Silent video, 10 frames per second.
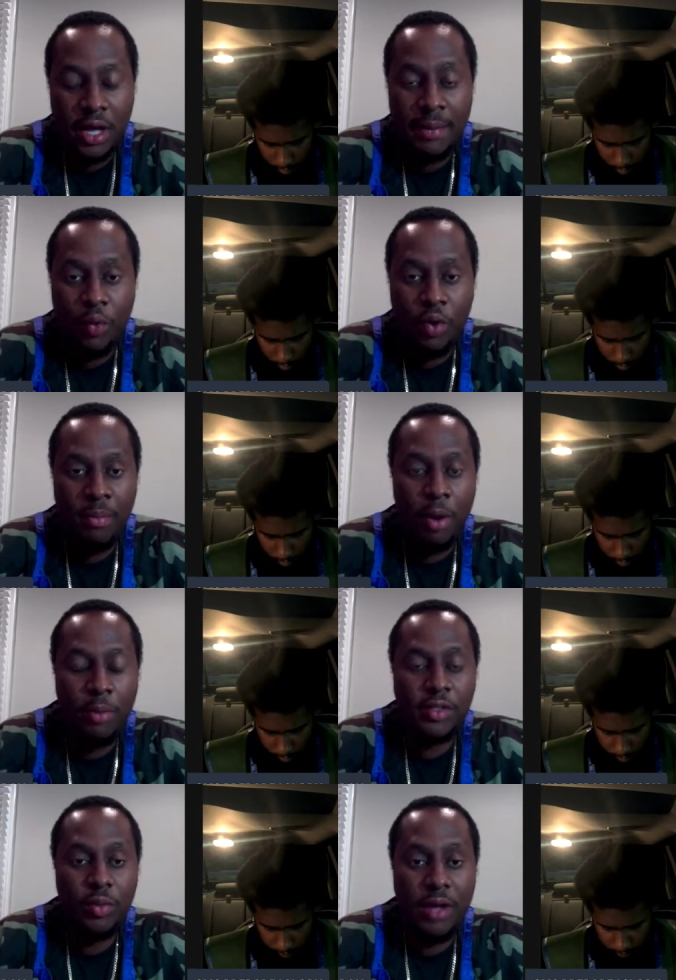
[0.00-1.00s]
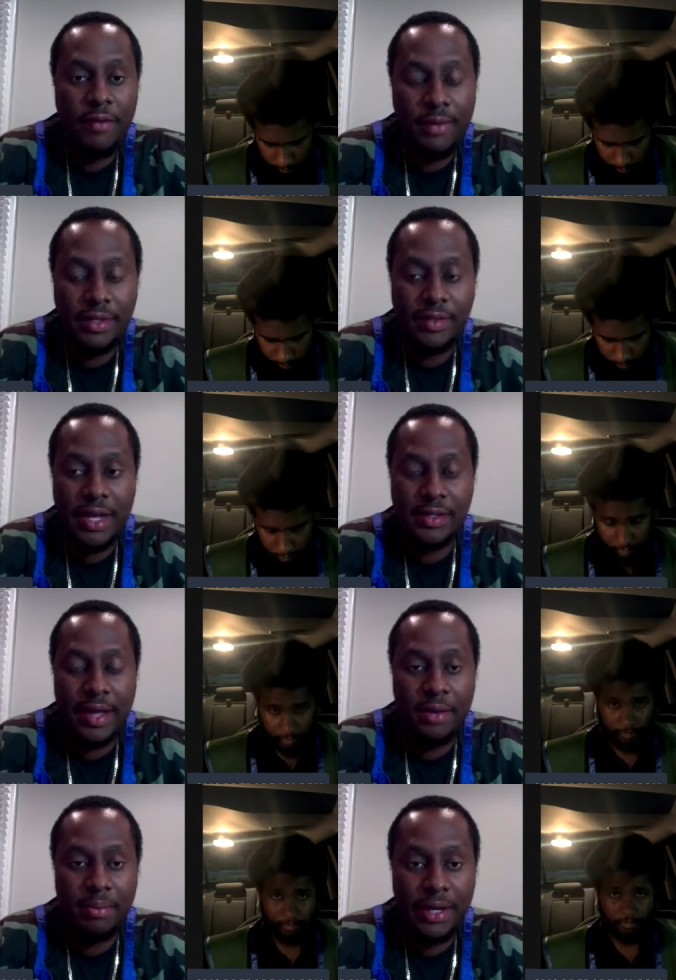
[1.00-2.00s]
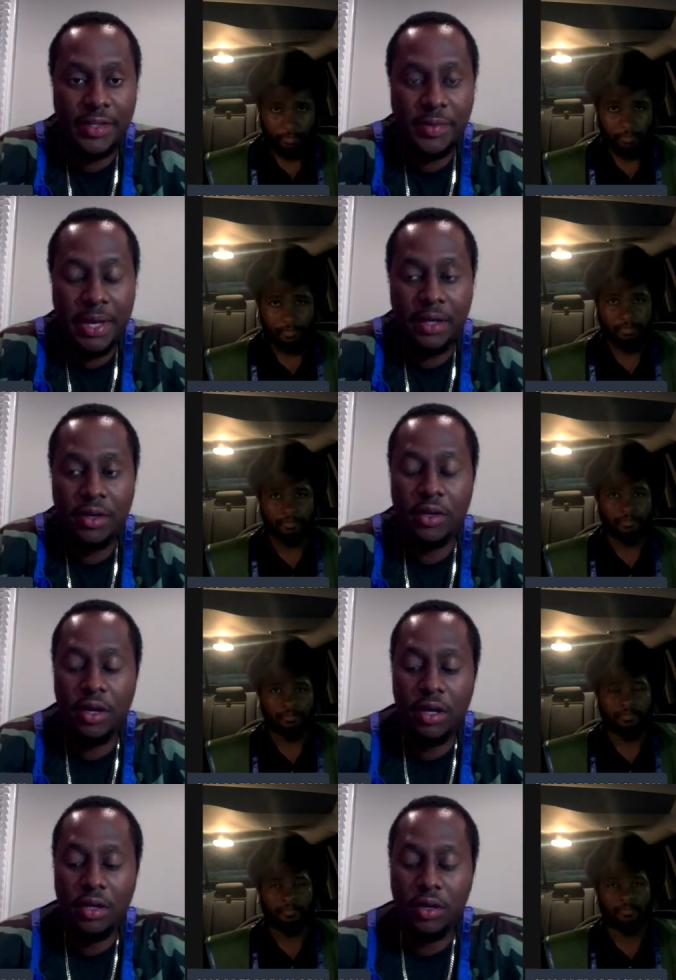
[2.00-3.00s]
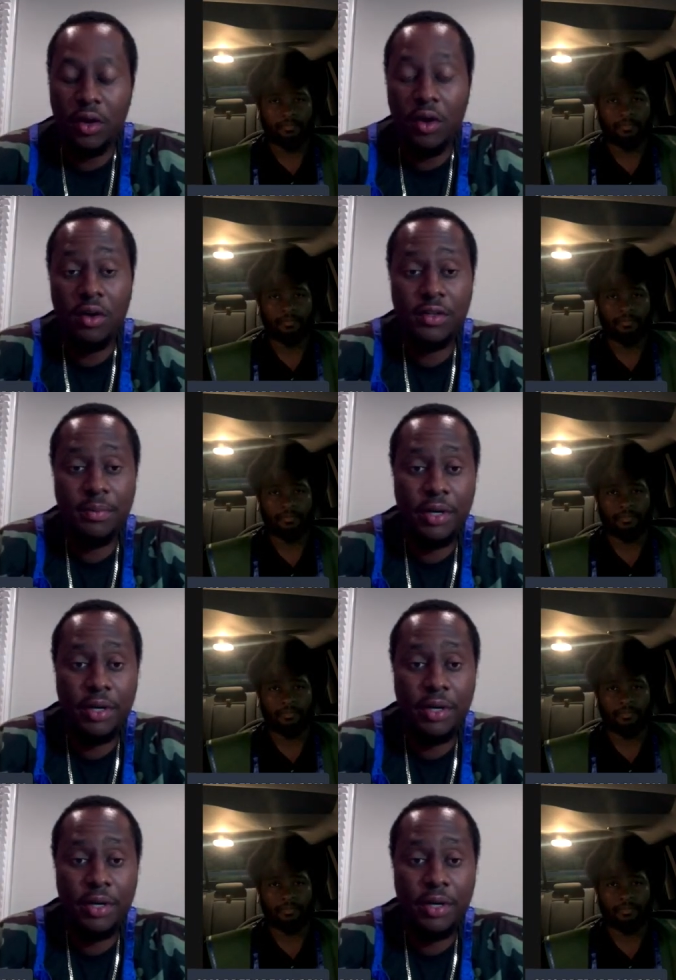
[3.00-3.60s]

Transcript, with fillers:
Speaker 1: mean, we're moments away from these things taking place, man. The, the, the laws are put in